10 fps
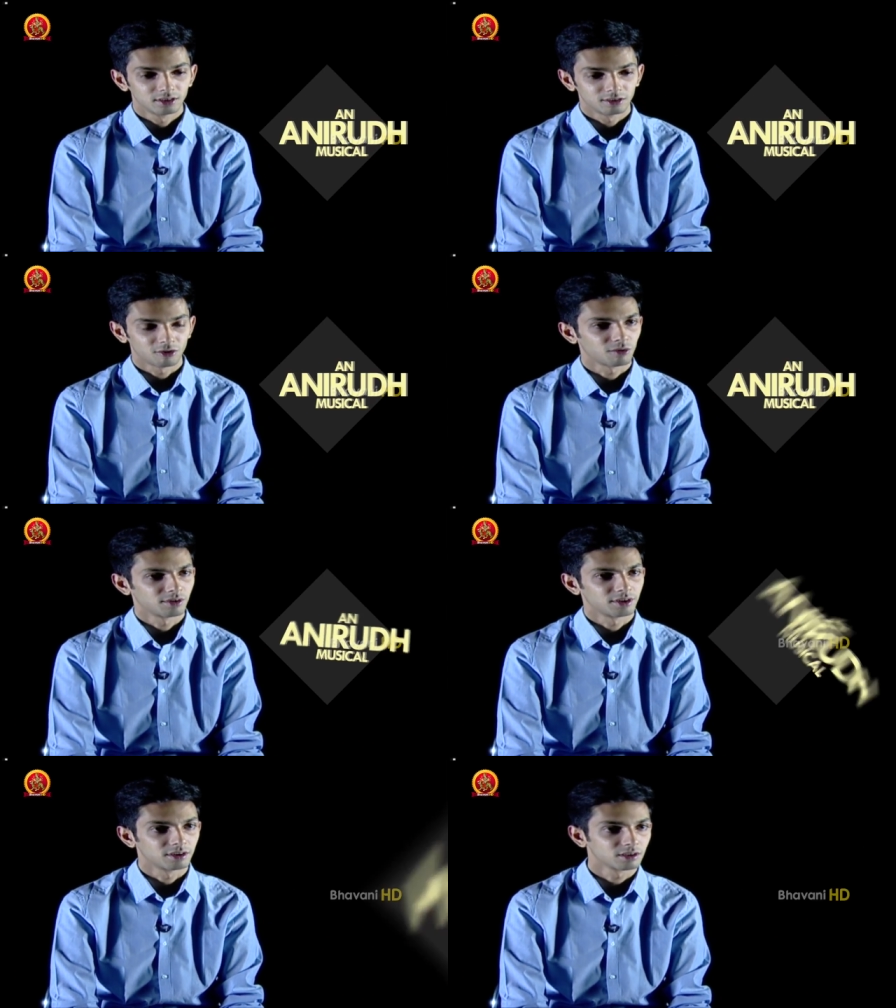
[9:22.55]
Not
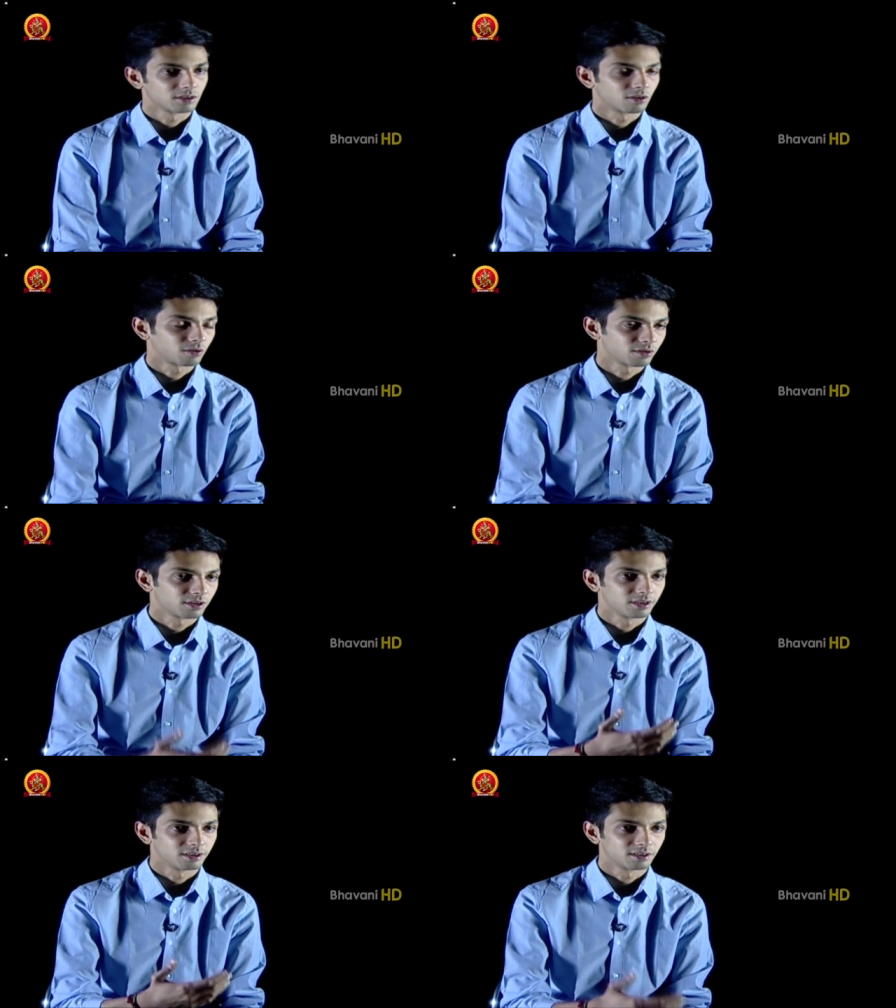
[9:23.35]
only here, not
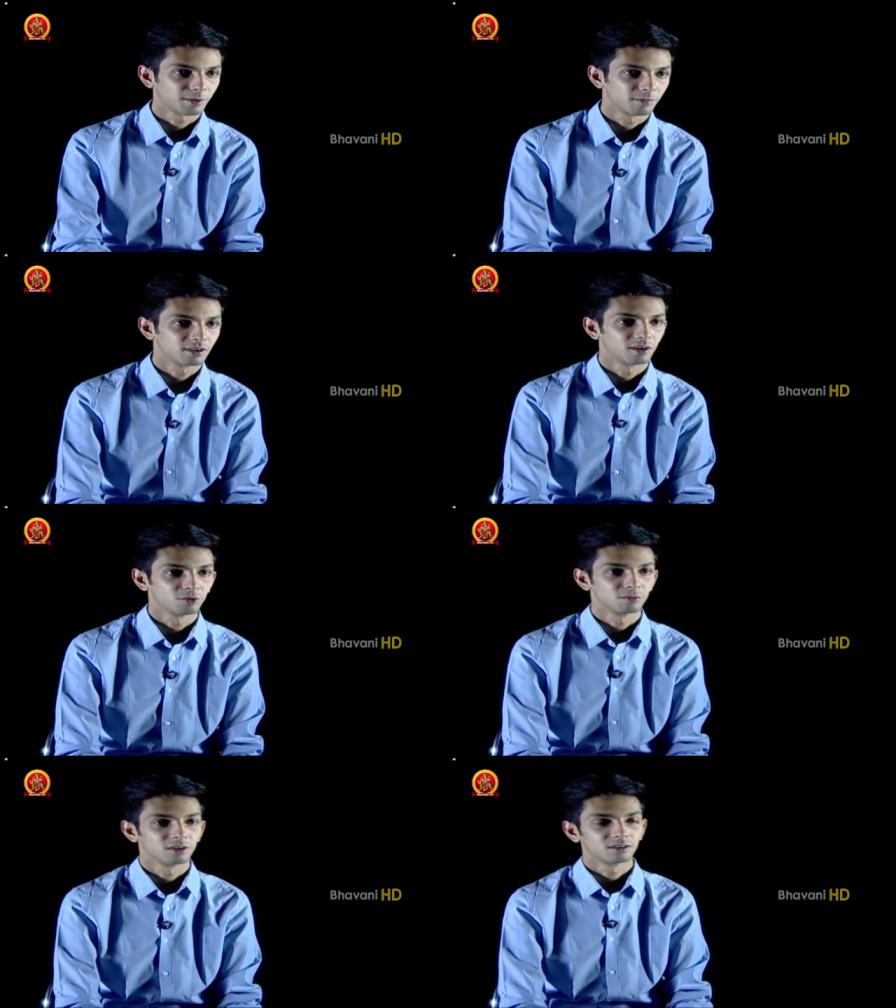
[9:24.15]
only in Tamil
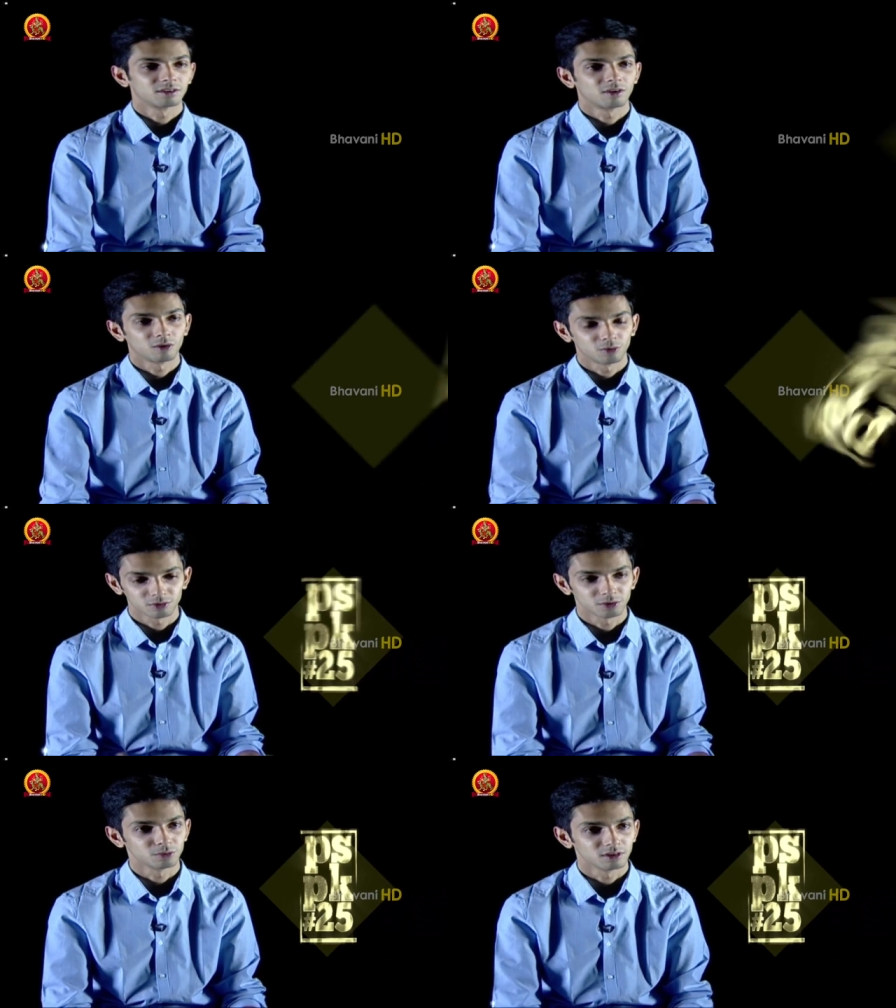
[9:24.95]
Nadu, but all over
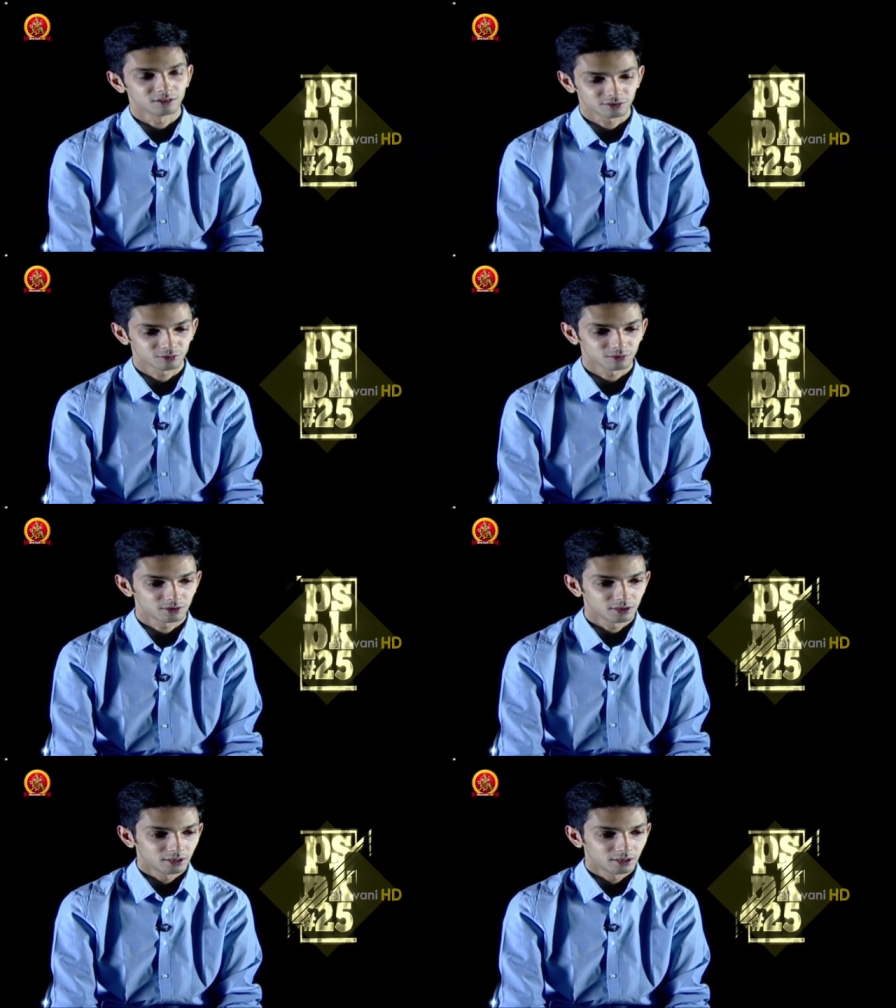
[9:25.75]
the world. So,